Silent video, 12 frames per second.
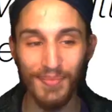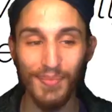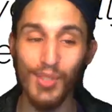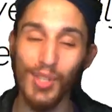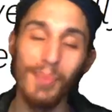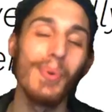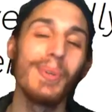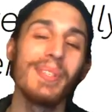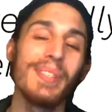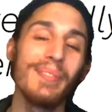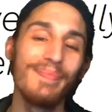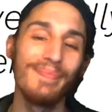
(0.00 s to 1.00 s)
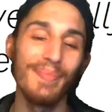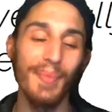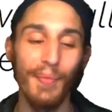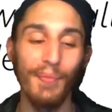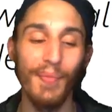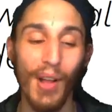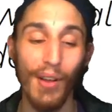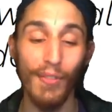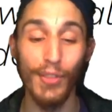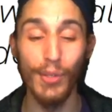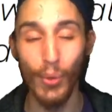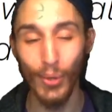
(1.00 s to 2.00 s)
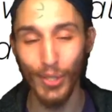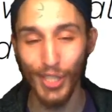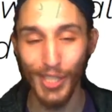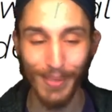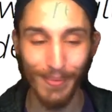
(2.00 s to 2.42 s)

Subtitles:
Jim Morrison of The Doors.